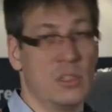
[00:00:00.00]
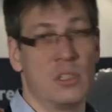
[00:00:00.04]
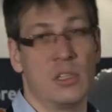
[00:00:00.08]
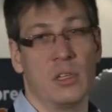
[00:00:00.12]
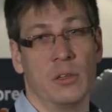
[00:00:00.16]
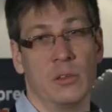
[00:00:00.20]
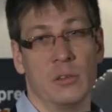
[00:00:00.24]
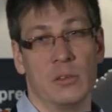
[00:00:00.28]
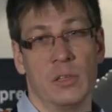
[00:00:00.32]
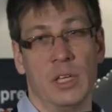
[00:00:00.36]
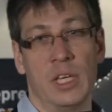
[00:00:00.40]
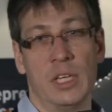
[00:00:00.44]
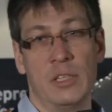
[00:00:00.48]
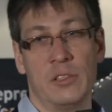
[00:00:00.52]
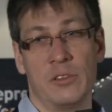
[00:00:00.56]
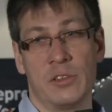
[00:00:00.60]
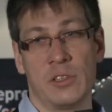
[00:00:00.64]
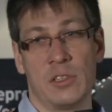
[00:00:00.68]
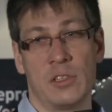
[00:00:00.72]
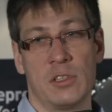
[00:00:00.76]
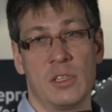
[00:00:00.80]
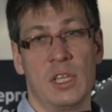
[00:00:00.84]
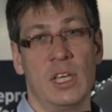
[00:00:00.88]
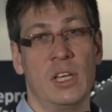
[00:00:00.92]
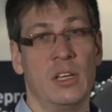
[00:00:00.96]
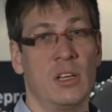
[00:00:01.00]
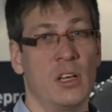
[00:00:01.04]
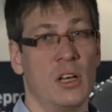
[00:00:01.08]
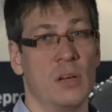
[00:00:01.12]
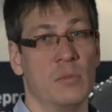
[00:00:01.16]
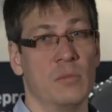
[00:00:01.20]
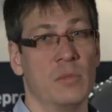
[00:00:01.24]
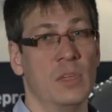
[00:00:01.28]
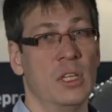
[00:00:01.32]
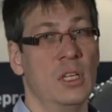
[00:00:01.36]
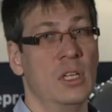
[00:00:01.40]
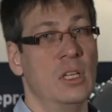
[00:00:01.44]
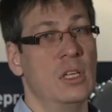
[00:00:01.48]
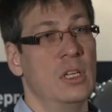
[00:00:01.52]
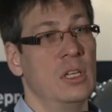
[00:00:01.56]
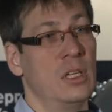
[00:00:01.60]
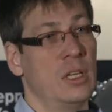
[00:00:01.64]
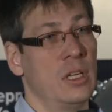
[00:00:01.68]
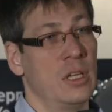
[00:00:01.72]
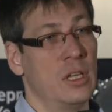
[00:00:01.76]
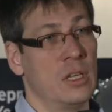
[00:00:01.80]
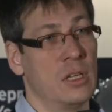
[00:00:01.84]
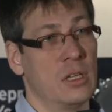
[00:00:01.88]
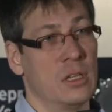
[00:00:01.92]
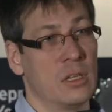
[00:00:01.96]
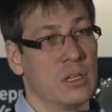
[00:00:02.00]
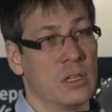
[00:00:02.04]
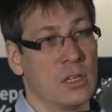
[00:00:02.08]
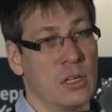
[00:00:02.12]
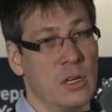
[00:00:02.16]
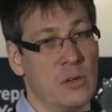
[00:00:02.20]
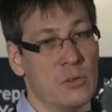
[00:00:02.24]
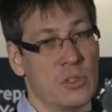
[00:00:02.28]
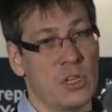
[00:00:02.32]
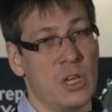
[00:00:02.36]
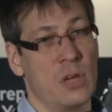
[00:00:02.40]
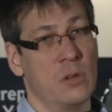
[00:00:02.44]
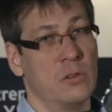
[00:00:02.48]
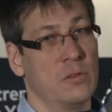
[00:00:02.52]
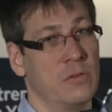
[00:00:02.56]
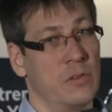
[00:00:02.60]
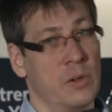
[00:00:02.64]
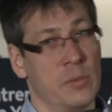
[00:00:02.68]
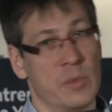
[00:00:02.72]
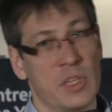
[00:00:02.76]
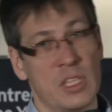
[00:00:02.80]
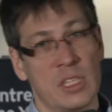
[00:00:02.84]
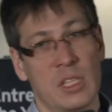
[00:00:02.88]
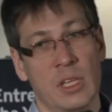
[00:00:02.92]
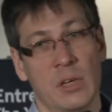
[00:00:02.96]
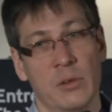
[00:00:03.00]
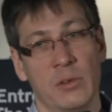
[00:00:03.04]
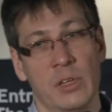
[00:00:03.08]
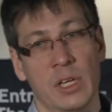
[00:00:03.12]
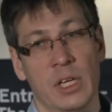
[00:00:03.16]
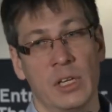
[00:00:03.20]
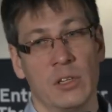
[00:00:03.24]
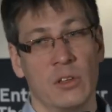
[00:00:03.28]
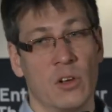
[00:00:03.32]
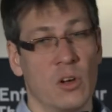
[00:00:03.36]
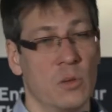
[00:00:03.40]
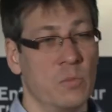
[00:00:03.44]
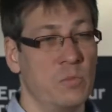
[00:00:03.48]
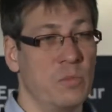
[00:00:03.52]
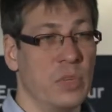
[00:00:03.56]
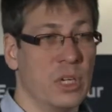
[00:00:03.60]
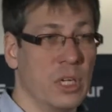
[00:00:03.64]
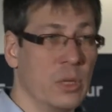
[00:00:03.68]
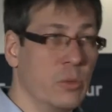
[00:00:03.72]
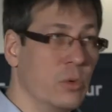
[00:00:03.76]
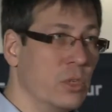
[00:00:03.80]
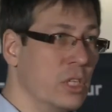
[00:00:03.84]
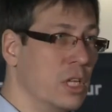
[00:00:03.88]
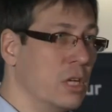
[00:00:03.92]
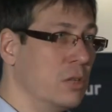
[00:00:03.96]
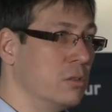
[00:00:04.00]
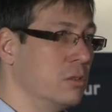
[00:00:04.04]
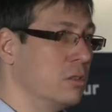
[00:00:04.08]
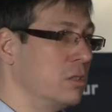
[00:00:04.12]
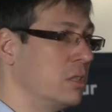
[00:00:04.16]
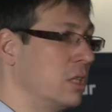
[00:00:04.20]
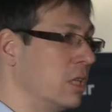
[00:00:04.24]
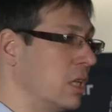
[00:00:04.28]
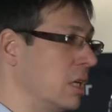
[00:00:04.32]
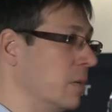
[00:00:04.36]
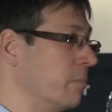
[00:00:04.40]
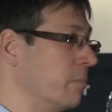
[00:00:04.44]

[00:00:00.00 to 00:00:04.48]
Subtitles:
So interest income goes out from Estonian company without